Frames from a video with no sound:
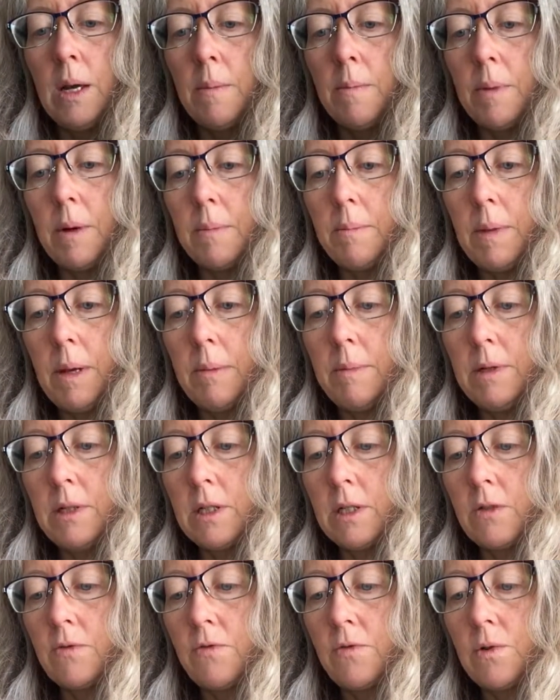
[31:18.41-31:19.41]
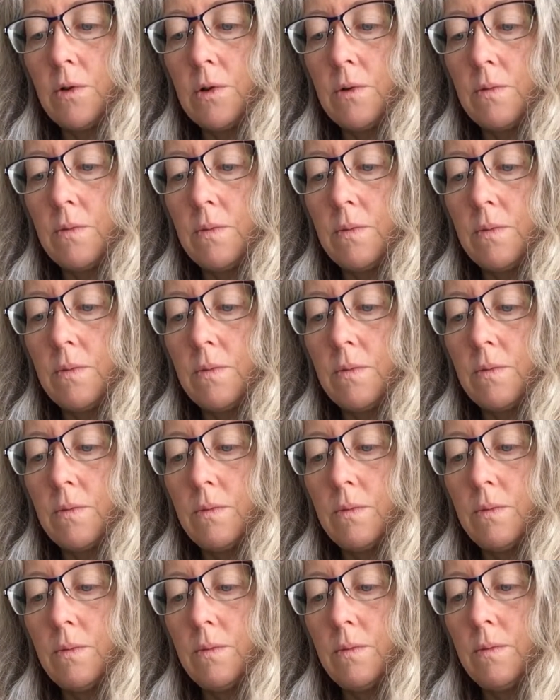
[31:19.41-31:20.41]
But maybe just for,
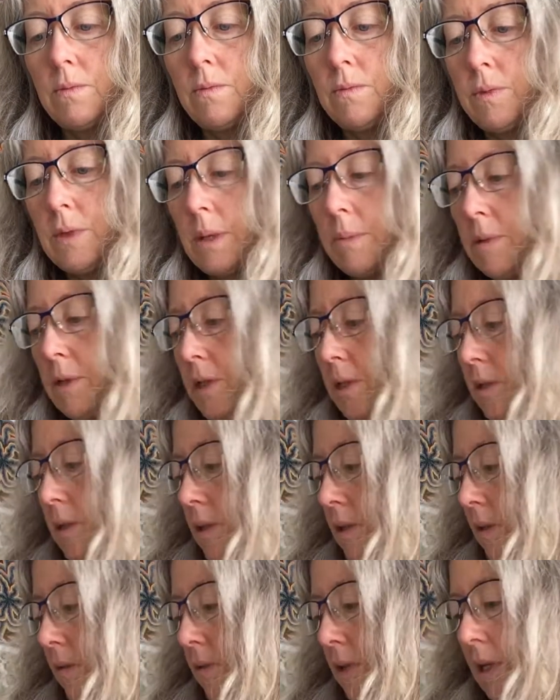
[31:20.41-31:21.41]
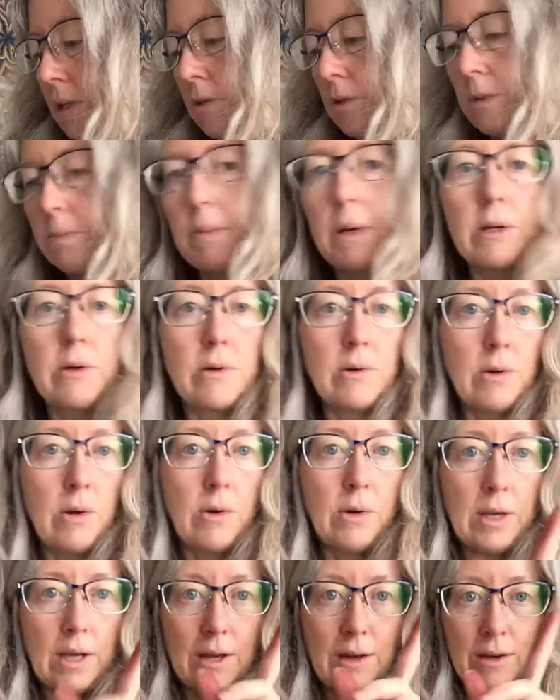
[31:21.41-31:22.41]
let me just see if that looks better.
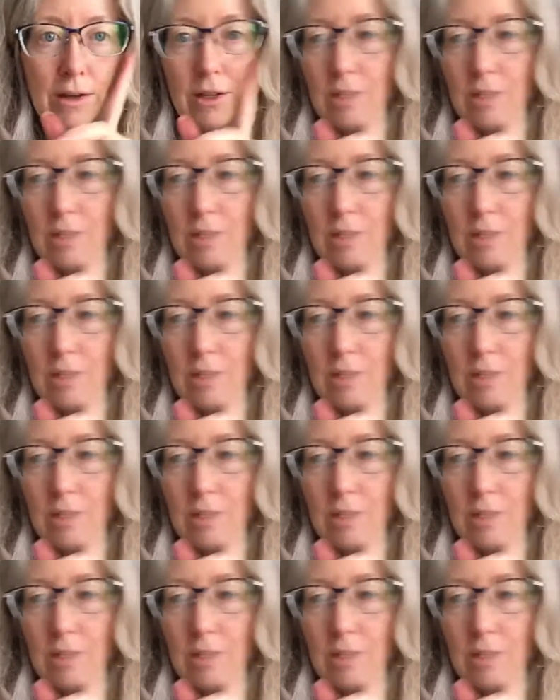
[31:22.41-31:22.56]
Okay, I'm